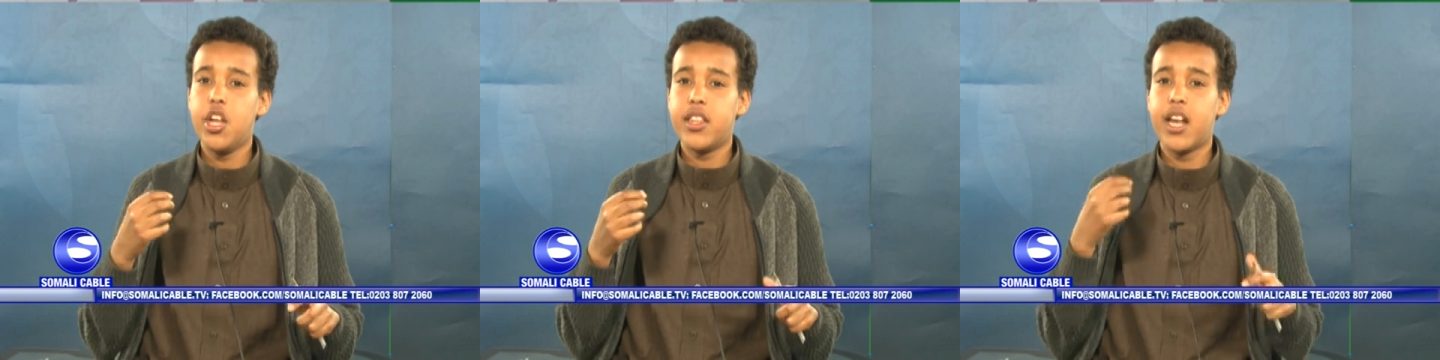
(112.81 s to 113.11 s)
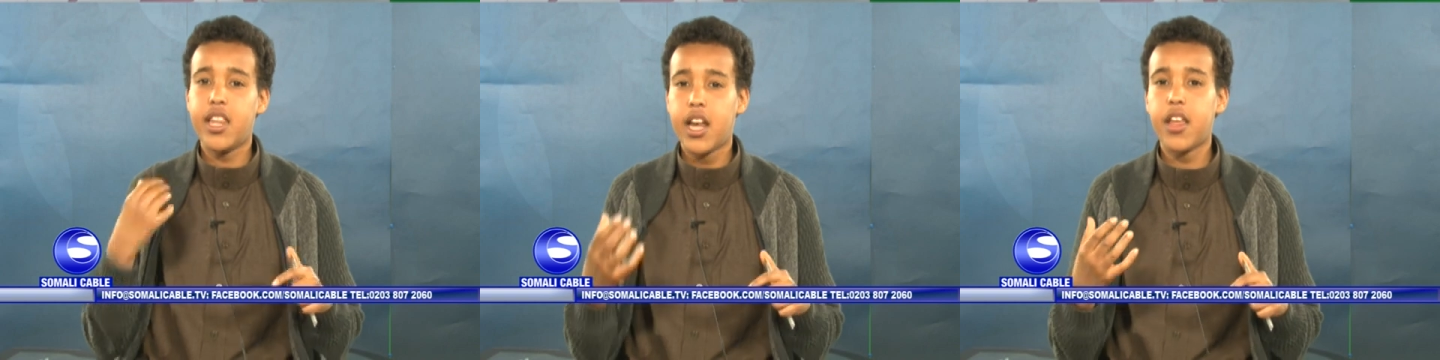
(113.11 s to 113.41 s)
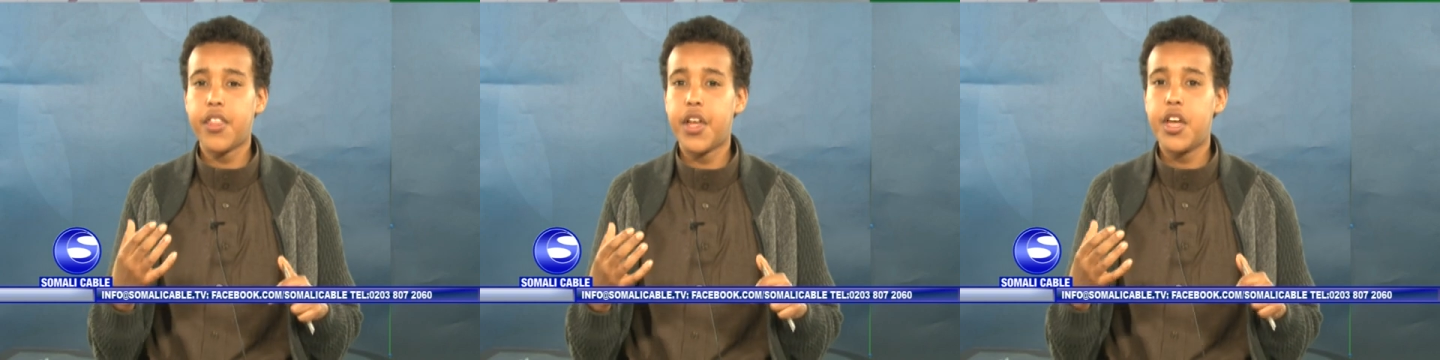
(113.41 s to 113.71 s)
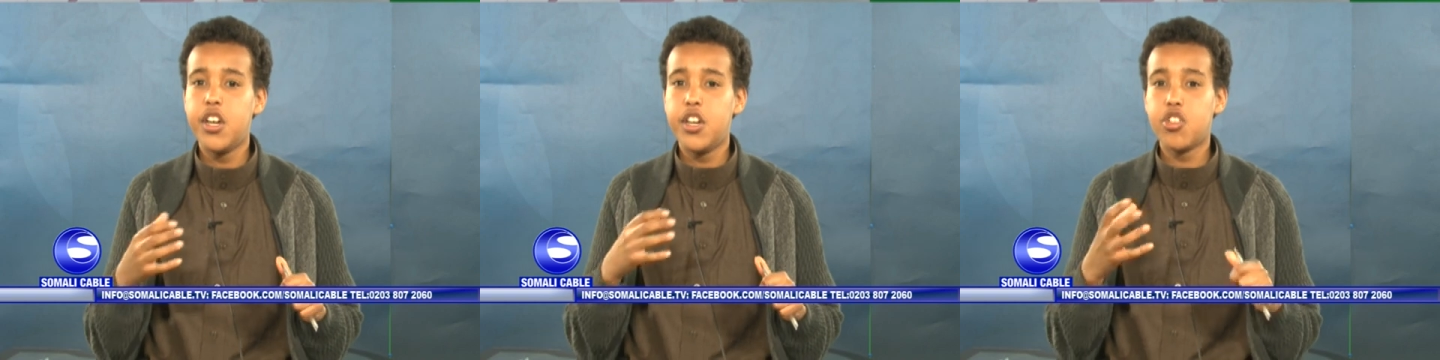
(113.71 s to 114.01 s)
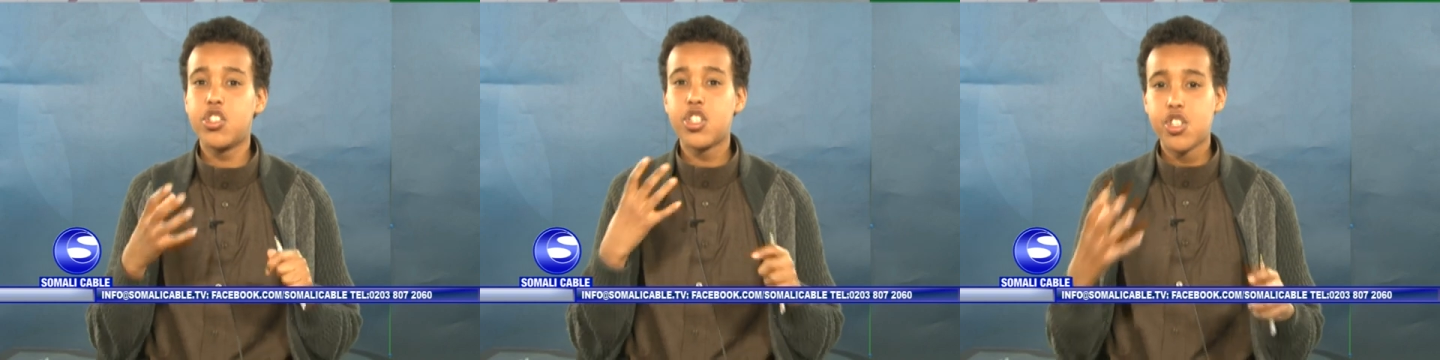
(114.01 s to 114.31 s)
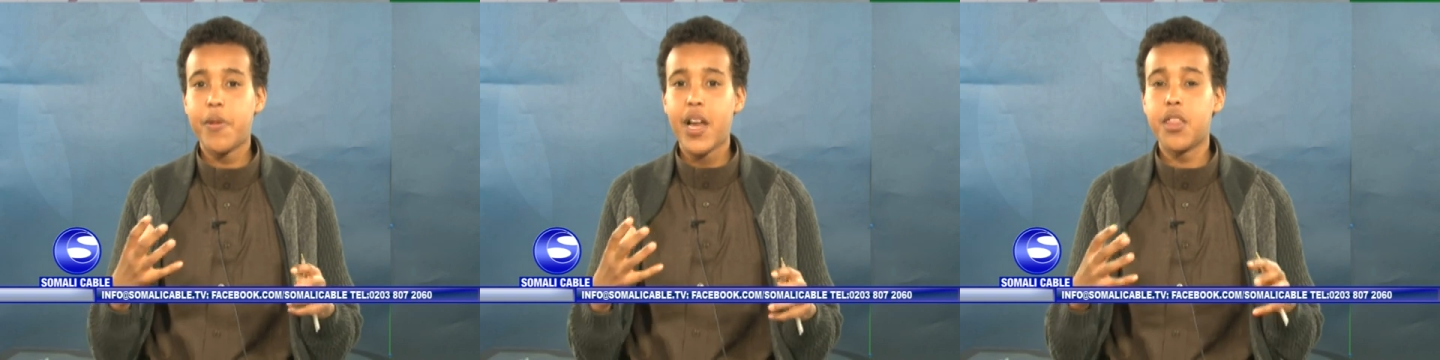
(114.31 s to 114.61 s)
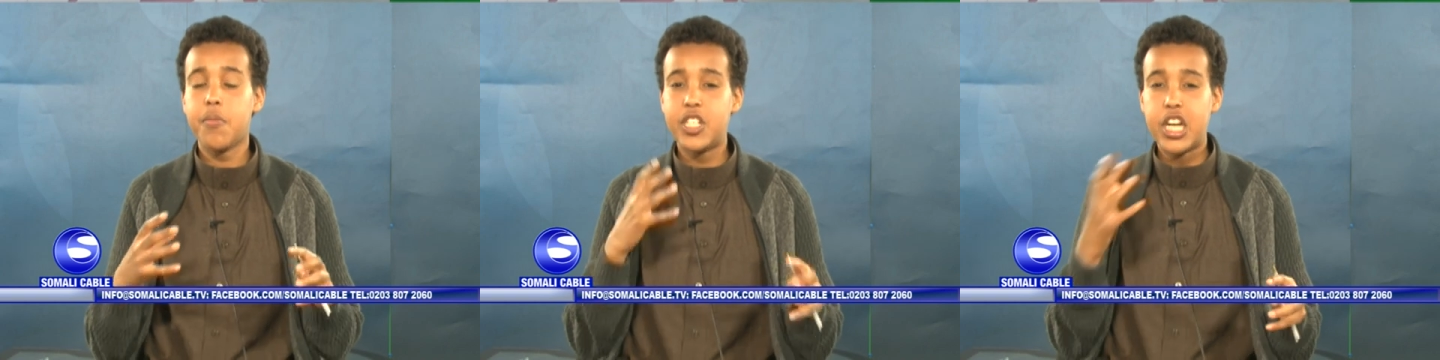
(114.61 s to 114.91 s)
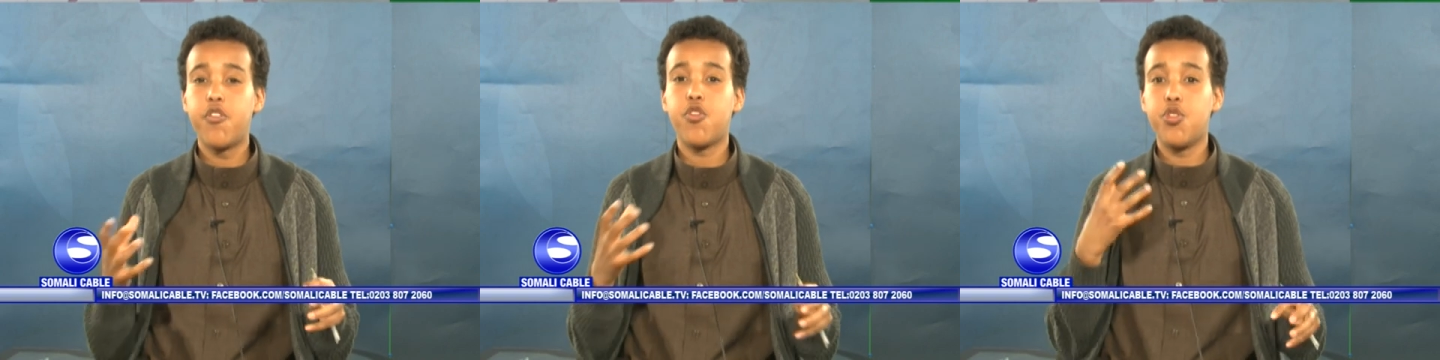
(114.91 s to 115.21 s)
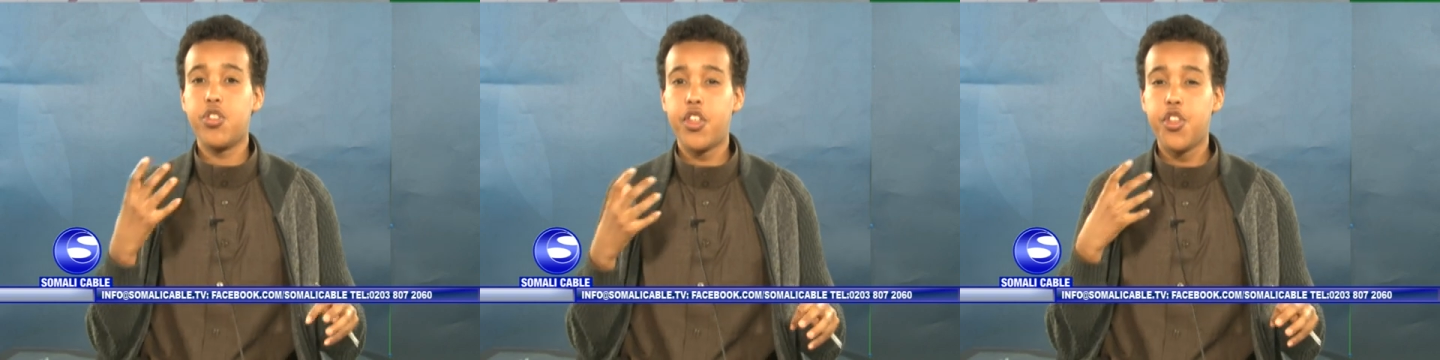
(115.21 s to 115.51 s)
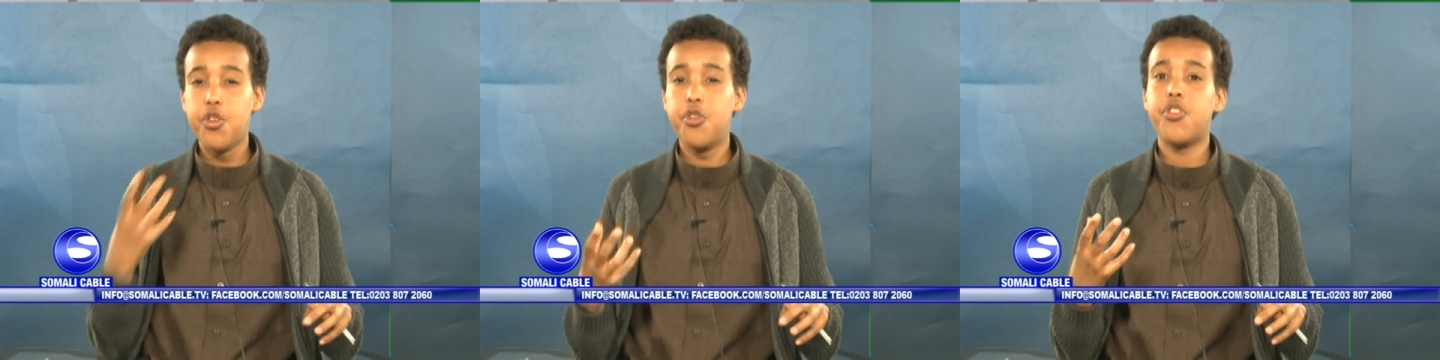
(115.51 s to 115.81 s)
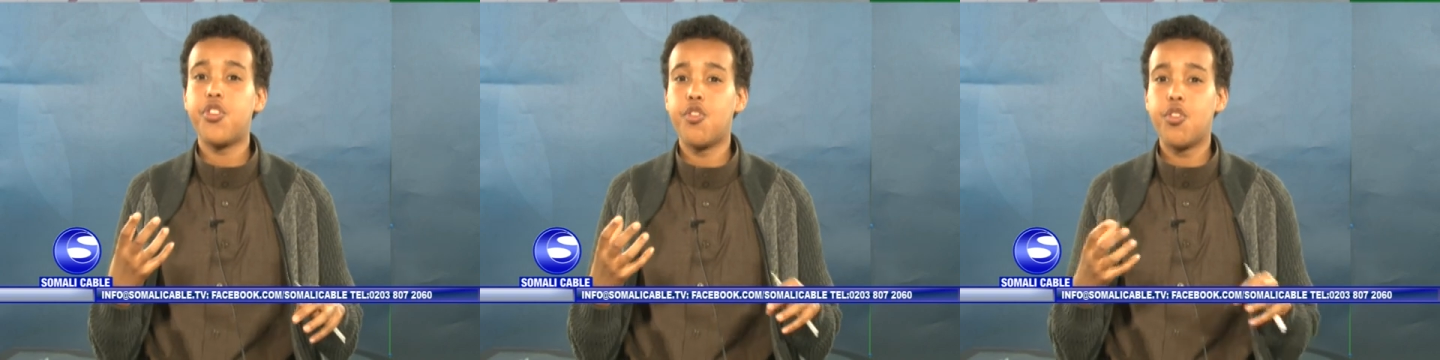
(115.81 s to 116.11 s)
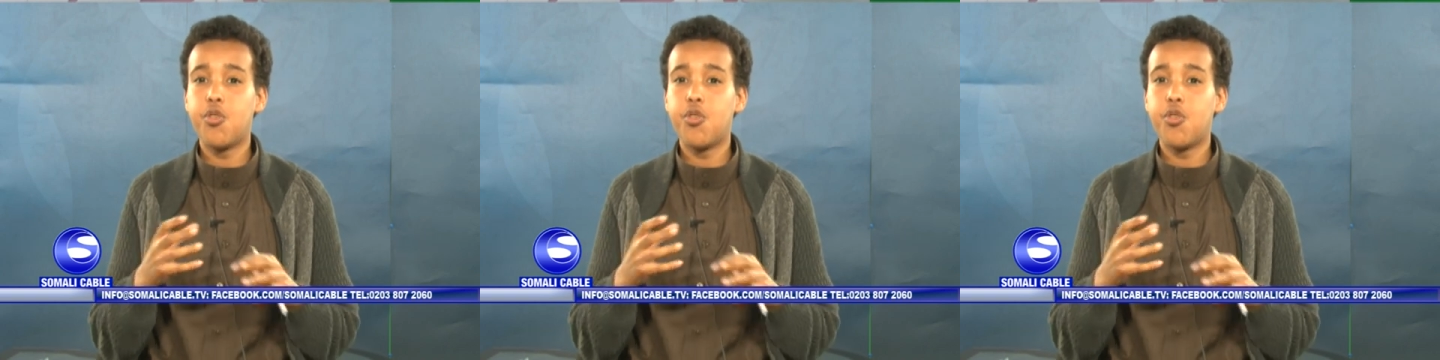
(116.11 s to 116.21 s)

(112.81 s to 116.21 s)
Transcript: then the not just Somalia but general the youth